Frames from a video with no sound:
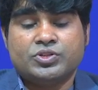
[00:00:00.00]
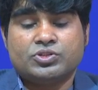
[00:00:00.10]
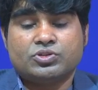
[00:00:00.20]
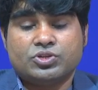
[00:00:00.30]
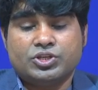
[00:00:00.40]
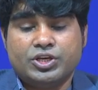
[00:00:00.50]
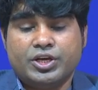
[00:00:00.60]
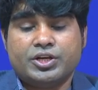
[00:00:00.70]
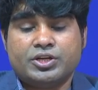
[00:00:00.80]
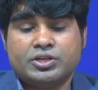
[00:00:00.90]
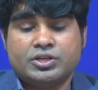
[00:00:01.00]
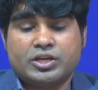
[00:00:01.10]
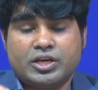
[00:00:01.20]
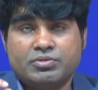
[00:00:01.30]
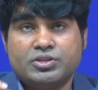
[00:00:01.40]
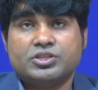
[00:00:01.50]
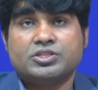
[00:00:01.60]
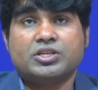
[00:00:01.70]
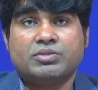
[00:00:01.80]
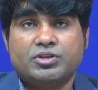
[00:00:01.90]
So, here having the
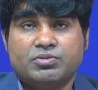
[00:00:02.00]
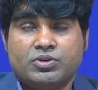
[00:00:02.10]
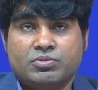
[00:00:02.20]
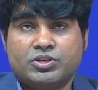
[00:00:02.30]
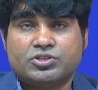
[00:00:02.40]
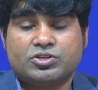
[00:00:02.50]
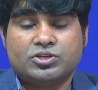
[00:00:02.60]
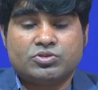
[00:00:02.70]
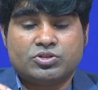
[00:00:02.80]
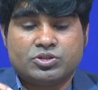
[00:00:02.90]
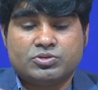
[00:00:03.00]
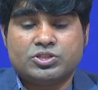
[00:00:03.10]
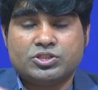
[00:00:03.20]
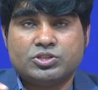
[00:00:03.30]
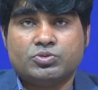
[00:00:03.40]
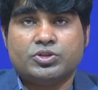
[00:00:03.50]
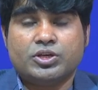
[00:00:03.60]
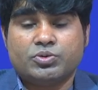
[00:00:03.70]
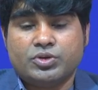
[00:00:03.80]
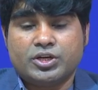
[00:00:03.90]
same information since
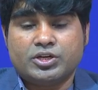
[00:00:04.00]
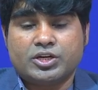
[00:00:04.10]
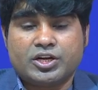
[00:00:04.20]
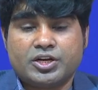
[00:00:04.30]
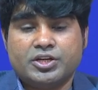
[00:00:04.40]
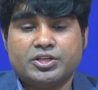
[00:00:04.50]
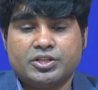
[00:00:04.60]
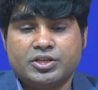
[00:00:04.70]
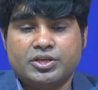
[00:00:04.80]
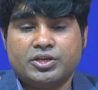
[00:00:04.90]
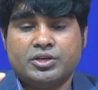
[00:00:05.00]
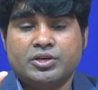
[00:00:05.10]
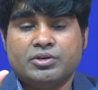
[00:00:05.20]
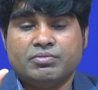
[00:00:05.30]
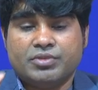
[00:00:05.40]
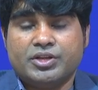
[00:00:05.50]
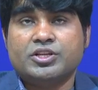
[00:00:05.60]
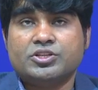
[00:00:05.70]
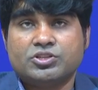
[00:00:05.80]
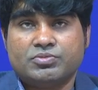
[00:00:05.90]
we are targeting the
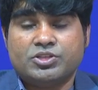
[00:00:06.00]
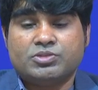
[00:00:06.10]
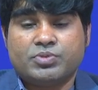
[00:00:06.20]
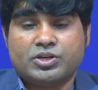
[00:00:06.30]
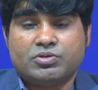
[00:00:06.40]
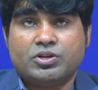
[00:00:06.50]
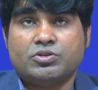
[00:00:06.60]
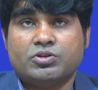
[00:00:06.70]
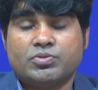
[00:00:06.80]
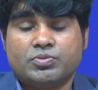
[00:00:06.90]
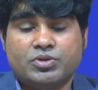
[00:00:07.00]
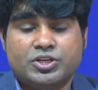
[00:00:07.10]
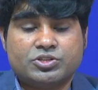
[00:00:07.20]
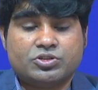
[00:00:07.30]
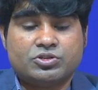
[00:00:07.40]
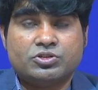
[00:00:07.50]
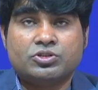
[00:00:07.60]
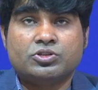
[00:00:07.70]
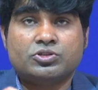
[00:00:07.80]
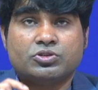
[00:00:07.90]
variance of this particular population.
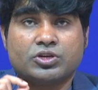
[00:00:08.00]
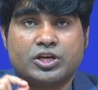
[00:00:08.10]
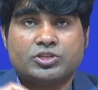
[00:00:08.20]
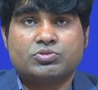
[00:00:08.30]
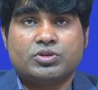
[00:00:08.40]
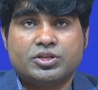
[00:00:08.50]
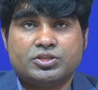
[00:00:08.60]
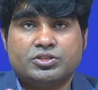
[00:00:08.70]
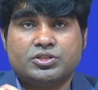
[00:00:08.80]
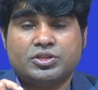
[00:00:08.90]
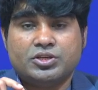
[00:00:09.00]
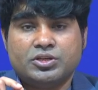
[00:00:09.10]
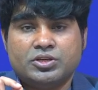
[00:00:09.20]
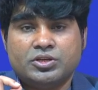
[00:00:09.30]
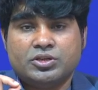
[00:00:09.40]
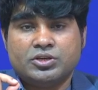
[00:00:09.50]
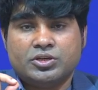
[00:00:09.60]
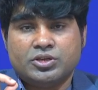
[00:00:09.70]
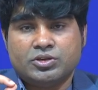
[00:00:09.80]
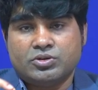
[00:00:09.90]
So, chi-square is the
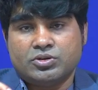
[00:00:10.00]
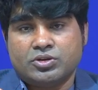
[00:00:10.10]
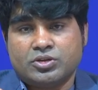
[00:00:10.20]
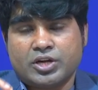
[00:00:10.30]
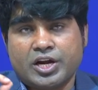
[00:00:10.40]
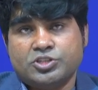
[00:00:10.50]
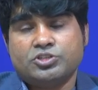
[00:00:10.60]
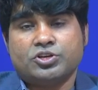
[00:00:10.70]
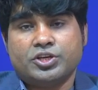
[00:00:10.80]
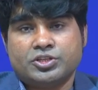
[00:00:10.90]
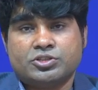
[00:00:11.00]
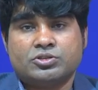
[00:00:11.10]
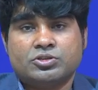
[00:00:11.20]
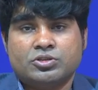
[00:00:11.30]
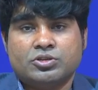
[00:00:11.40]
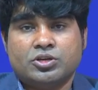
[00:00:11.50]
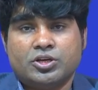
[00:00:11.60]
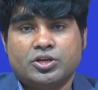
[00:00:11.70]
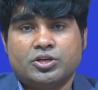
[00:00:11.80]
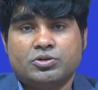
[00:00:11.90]
right choice
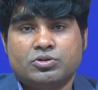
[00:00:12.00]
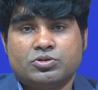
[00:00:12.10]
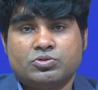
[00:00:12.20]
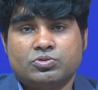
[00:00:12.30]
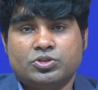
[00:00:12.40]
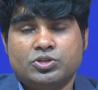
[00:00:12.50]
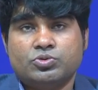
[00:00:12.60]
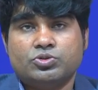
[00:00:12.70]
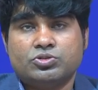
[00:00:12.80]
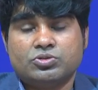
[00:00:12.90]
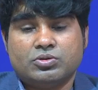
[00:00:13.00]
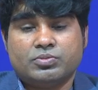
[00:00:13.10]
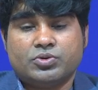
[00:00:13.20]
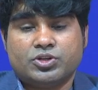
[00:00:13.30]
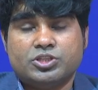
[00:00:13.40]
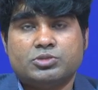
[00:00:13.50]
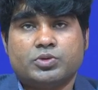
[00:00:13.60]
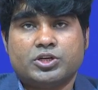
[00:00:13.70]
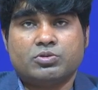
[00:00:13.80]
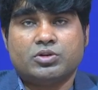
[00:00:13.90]
to use for this
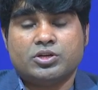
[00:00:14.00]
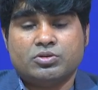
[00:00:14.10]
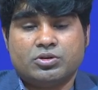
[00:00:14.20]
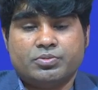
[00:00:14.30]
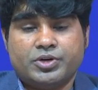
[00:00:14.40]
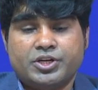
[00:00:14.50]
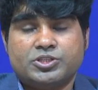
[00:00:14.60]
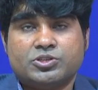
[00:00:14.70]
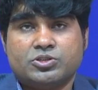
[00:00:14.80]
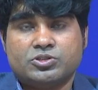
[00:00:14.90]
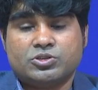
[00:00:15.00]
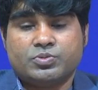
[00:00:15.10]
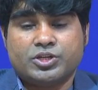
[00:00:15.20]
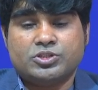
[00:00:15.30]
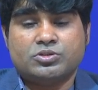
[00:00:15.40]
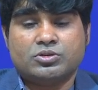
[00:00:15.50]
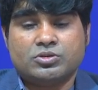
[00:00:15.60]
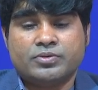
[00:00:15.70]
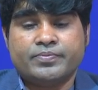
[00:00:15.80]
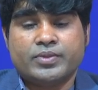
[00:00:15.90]
particular prediction. So, far as
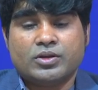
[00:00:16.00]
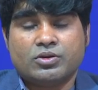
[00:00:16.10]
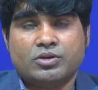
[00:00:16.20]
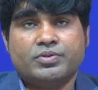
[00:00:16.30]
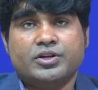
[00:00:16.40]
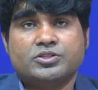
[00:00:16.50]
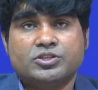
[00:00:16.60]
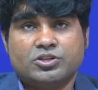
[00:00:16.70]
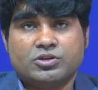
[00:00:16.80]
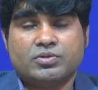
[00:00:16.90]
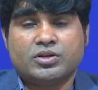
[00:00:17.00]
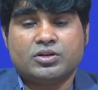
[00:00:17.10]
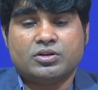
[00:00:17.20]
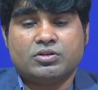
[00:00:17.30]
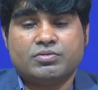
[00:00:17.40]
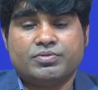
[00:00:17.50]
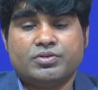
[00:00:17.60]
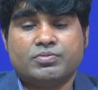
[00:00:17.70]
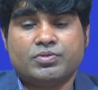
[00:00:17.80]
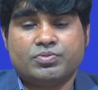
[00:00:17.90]
confidence interval of
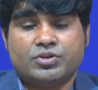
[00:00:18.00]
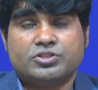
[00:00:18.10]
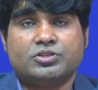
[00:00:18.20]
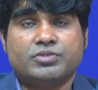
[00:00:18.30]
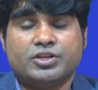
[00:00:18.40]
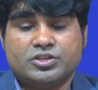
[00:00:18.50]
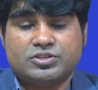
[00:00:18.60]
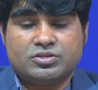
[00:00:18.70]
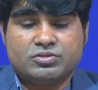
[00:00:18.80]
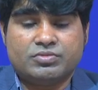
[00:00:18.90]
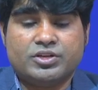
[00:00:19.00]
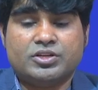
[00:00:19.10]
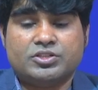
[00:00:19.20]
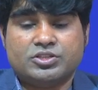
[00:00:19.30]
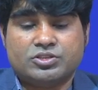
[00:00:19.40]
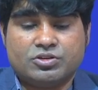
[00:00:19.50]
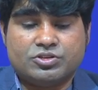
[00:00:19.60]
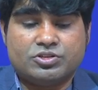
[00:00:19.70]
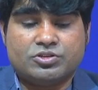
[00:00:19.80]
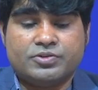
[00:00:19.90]
population variance is
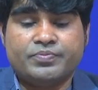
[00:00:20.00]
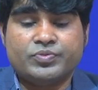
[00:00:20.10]
concerned.